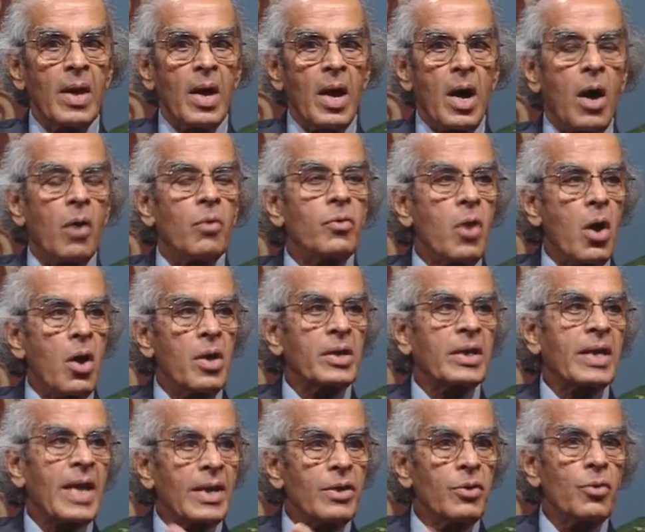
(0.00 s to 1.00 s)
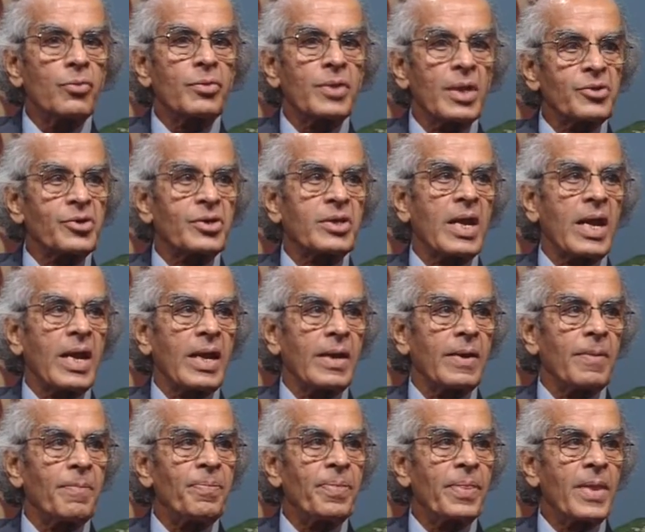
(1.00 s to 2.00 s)
how long can you
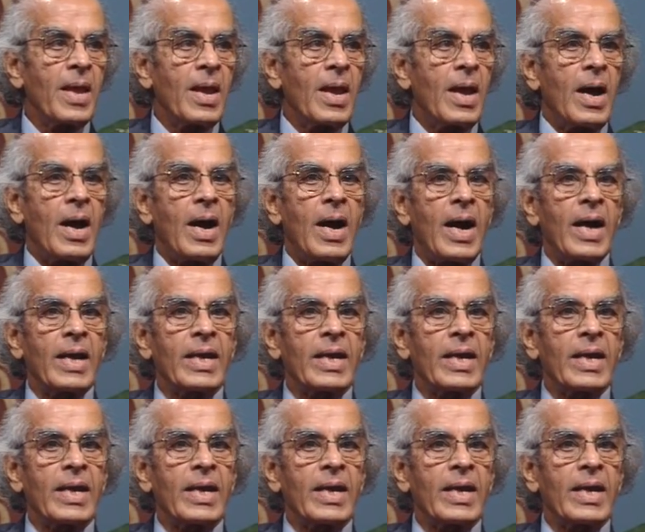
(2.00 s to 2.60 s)
sustain high